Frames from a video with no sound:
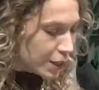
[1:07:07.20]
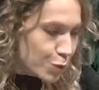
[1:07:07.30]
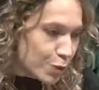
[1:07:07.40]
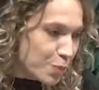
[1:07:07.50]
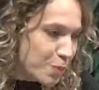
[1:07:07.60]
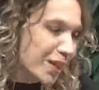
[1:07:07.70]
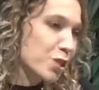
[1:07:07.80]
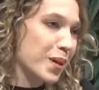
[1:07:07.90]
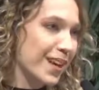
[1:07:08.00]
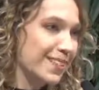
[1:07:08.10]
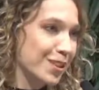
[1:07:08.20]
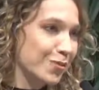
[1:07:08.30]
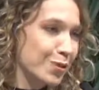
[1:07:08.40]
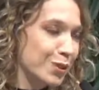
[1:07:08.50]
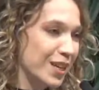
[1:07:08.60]
would be much better if
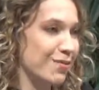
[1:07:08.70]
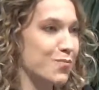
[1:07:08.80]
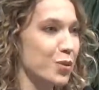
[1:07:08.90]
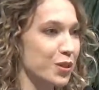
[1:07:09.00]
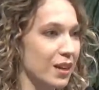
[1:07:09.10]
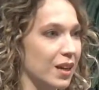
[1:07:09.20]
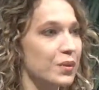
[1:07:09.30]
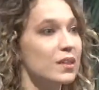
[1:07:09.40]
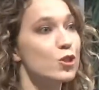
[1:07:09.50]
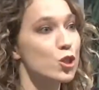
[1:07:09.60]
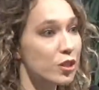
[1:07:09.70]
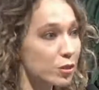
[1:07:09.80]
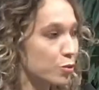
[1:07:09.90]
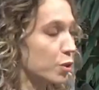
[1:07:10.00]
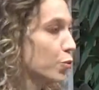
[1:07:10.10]
you would have more time that
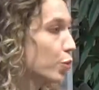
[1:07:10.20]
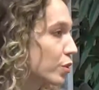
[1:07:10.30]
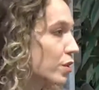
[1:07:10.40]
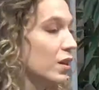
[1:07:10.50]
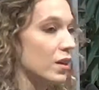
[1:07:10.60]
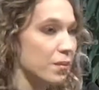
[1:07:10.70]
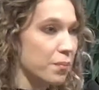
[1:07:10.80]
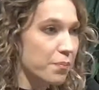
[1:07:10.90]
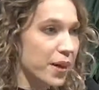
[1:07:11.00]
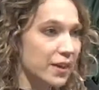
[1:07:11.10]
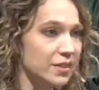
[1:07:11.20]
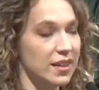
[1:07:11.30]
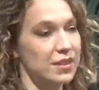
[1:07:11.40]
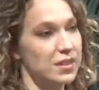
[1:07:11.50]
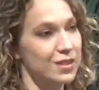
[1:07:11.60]
children would make
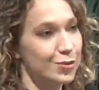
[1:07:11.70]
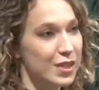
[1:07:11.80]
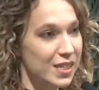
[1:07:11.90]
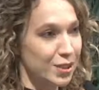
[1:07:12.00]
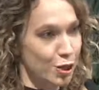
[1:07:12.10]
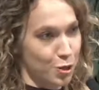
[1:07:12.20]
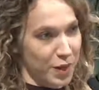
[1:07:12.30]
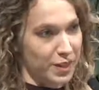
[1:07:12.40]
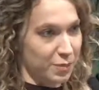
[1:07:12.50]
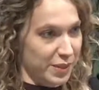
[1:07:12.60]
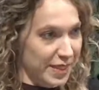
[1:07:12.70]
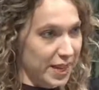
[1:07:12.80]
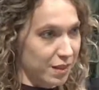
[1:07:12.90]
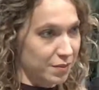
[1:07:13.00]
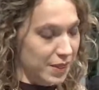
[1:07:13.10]
that research by
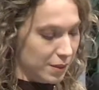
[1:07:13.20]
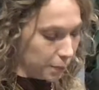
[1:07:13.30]
themselves.